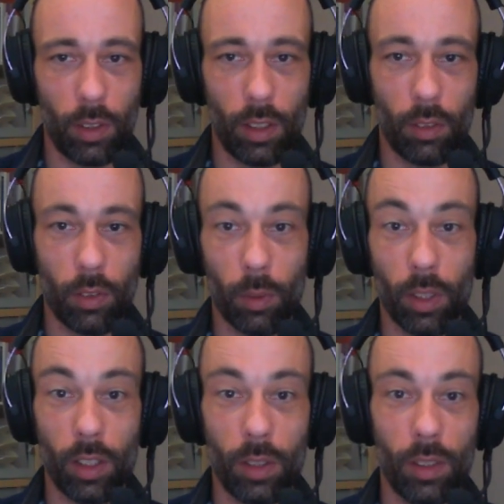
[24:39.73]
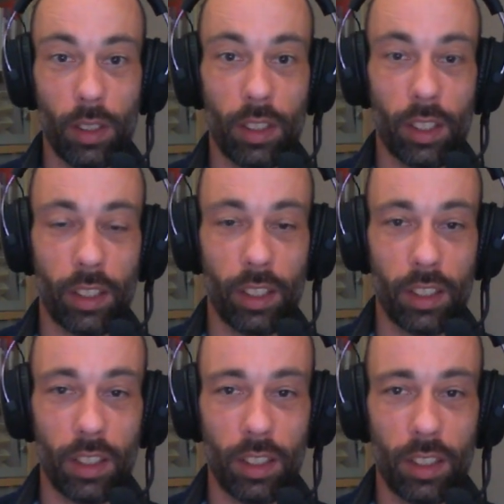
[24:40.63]
If you want to do it,
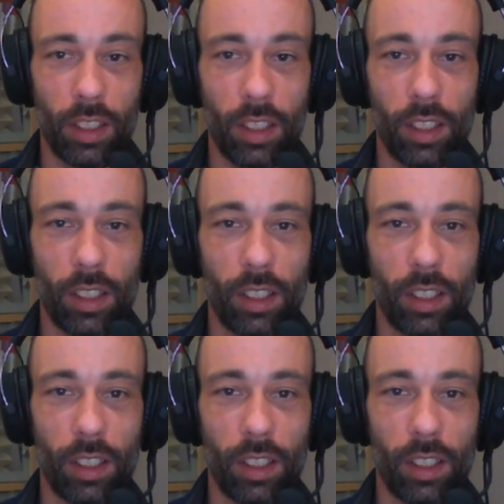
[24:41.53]
this easy